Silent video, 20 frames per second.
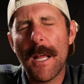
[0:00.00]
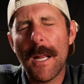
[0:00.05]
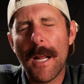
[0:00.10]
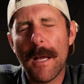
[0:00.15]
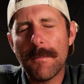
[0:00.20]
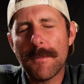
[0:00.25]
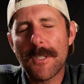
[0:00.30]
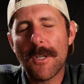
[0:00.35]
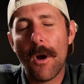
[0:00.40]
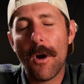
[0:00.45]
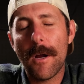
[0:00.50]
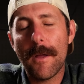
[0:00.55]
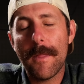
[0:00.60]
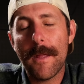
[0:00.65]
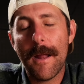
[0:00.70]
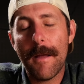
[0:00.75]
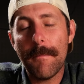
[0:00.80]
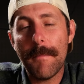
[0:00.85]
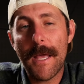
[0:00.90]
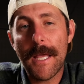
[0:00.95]
and I'm sorry
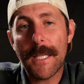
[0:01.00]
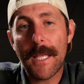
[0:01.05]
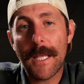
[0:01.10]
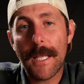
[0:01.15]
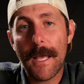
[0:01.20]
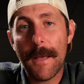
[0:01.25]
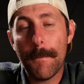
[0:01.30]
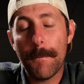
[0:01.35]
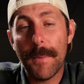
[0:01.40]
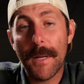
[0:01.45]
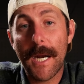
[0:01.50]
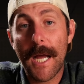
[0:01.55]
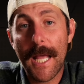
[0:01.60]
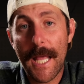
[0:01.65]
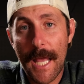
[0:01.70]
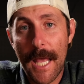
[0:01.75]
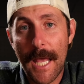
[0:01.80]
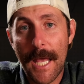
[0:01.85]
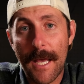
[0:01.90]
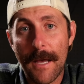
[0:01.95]
that I'm making it, but I
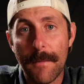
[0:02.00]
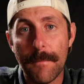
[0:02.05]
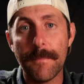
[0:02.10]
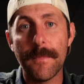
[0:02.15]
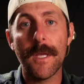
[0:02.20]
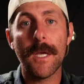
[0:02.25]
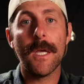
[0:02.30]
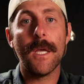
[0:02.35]
am.